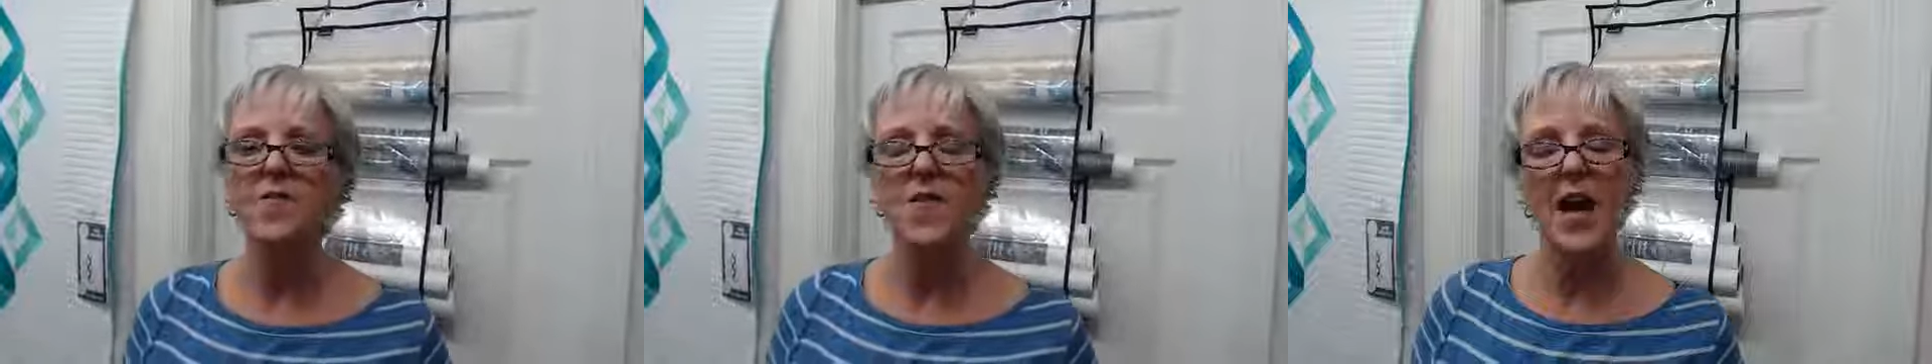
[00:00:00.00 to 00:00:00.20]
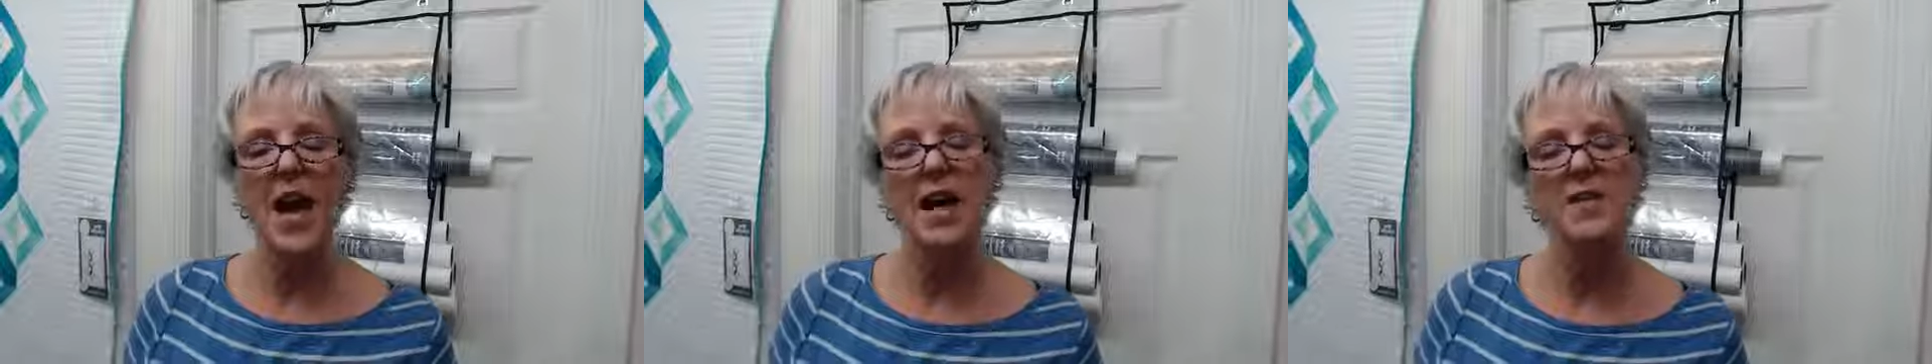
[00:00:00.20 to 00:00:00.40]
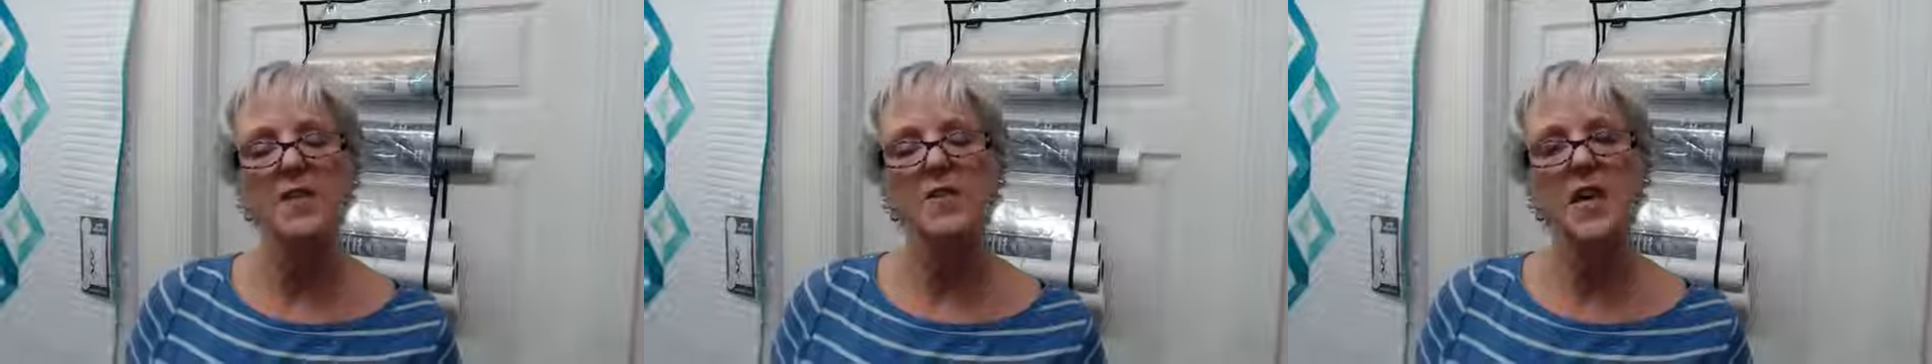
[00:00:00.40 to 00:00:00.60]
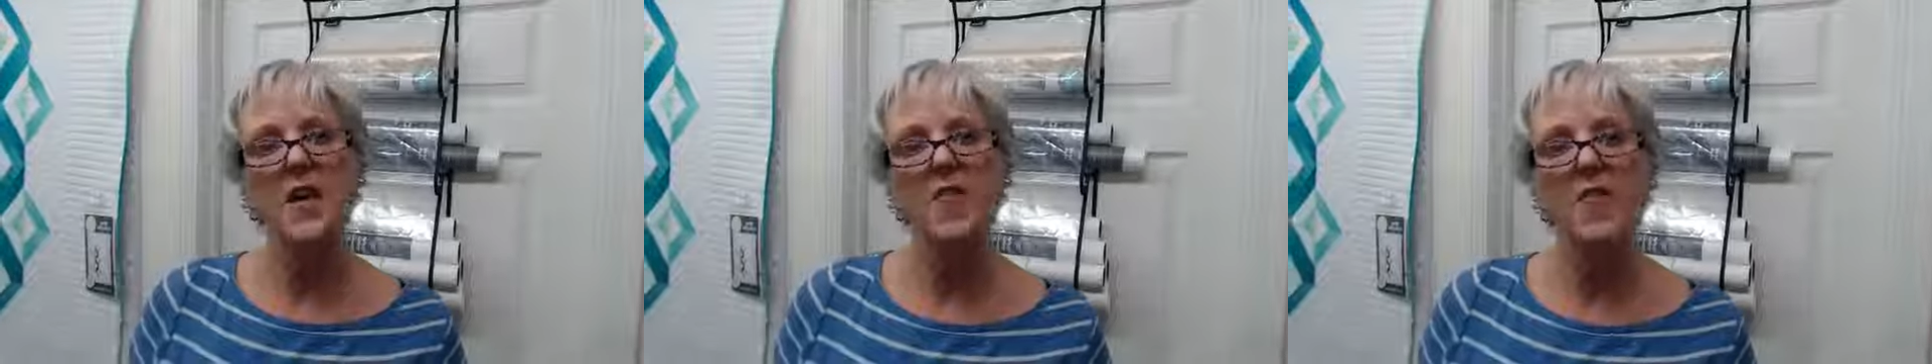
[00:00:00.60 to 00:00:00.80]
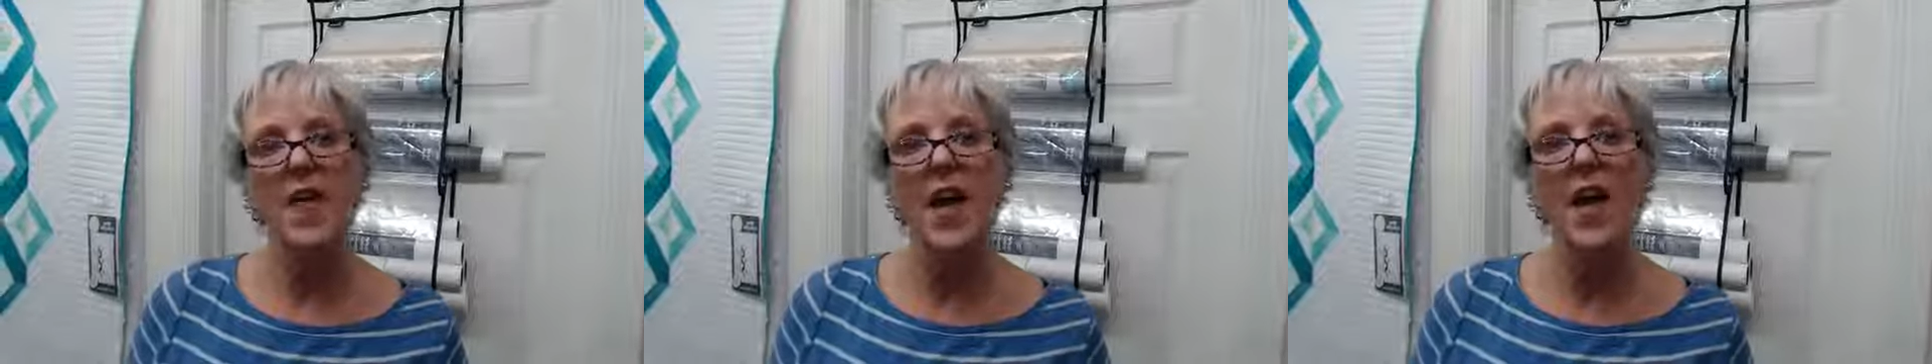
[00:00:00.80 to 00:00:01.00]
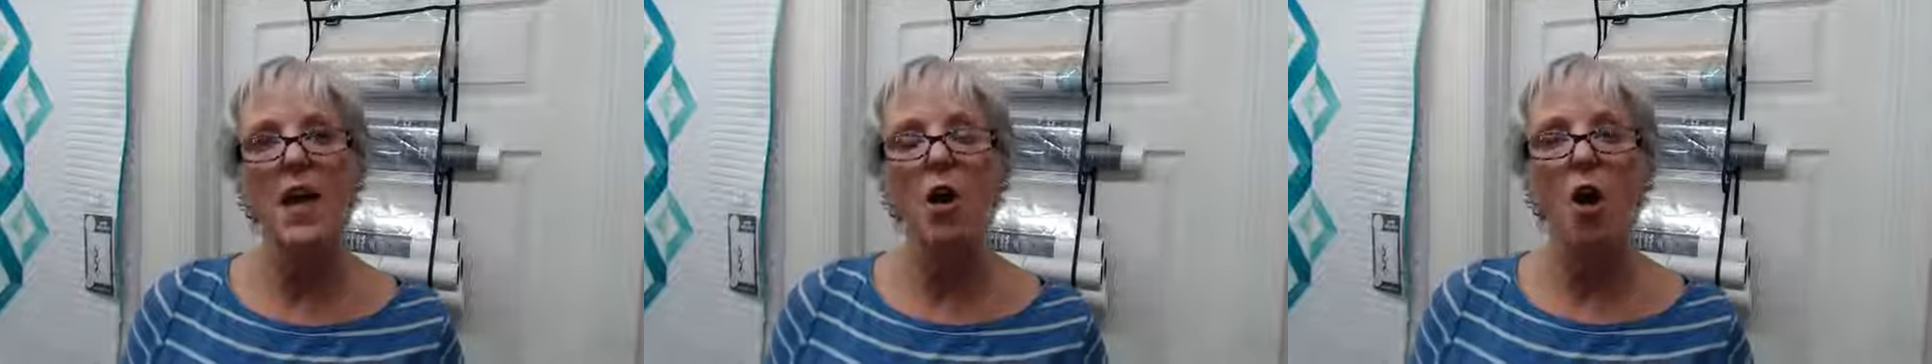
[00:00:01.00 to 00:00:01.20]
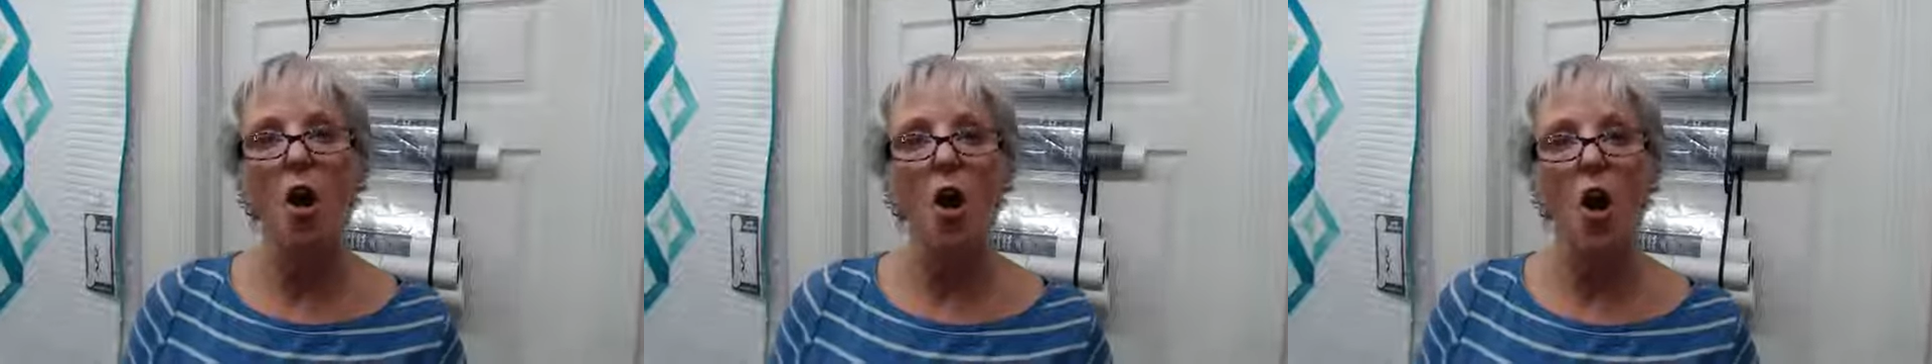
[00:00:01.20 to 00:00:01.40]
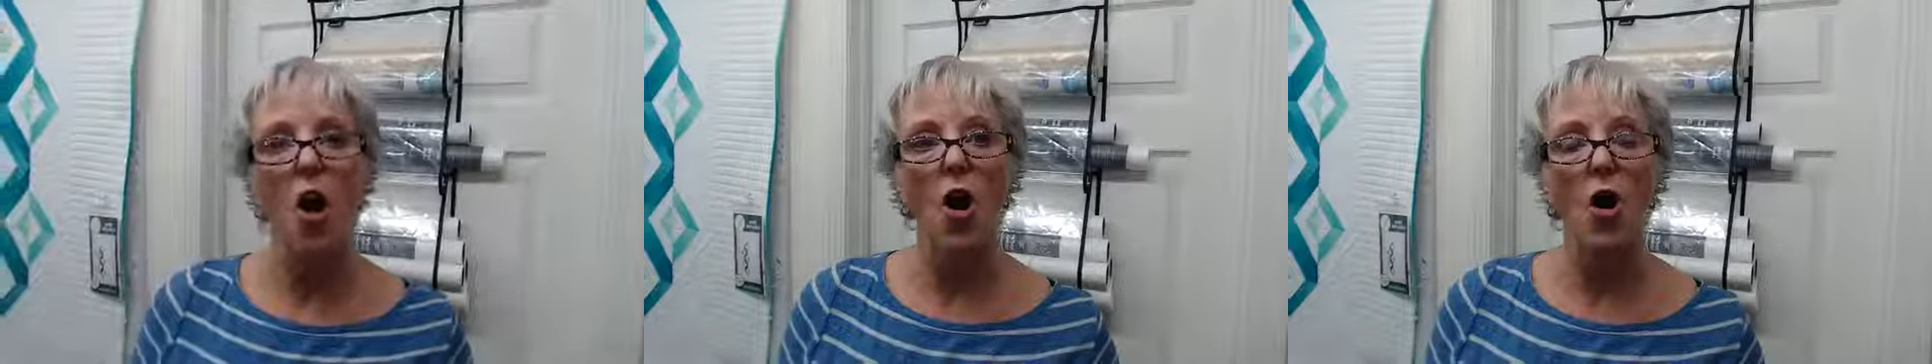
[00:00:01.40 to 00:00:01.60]
fact that they
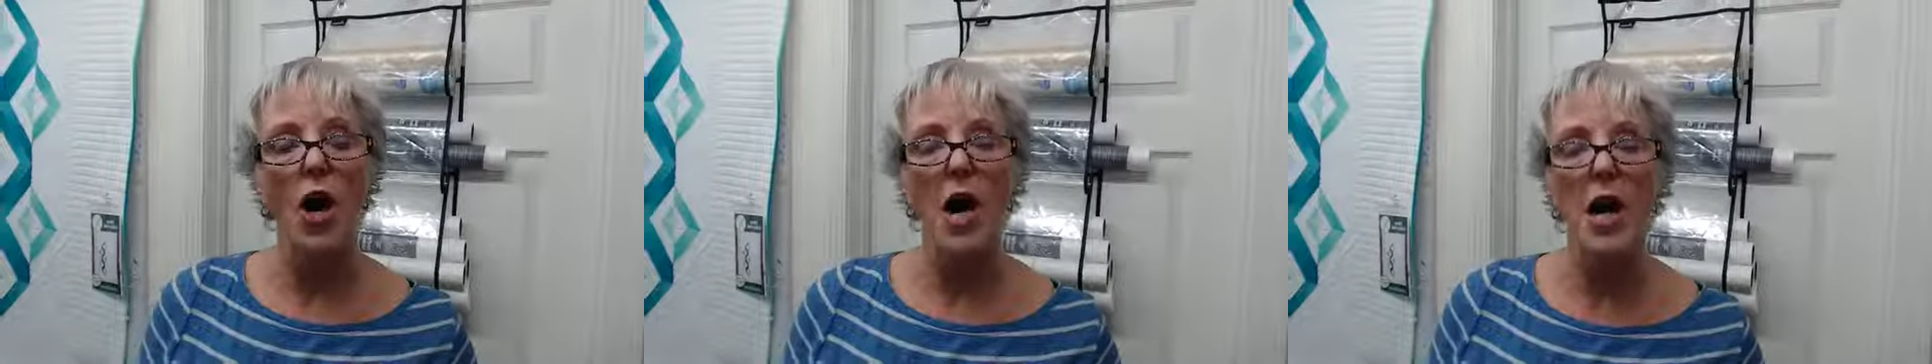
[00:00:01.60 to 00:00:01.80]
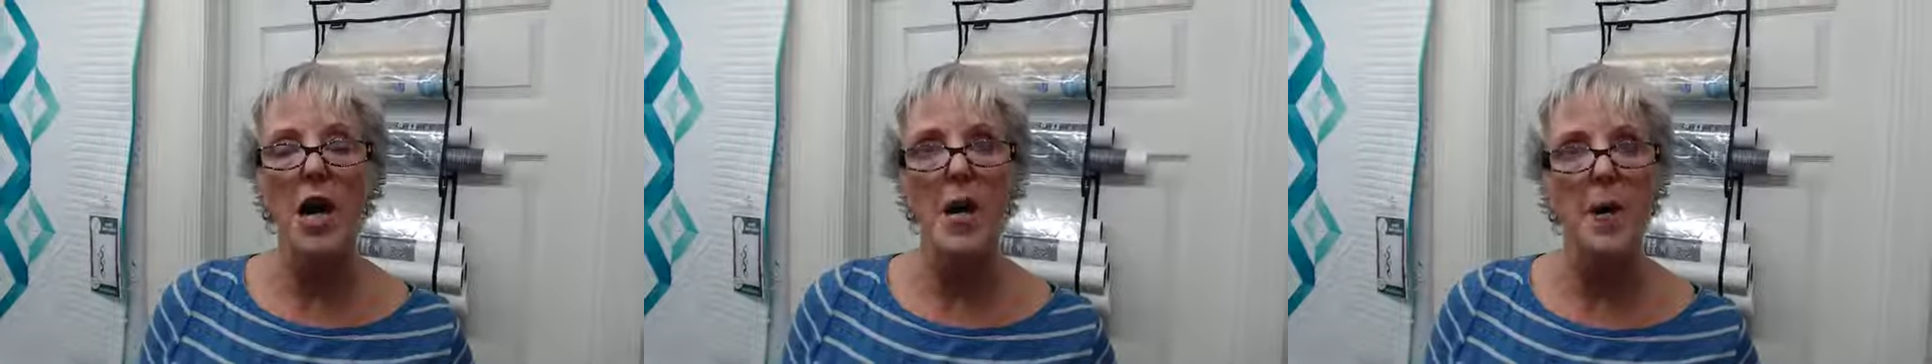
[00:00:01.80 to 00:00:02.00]
are,